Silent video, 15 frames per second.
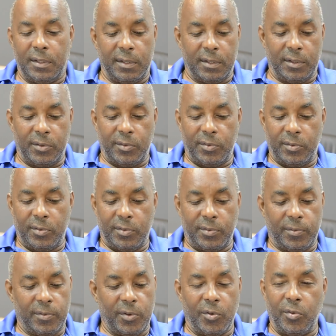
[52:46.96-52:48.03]
You know,
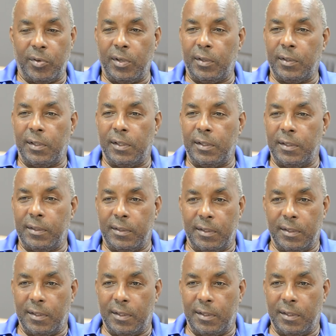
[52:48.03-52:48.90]
you go down the line.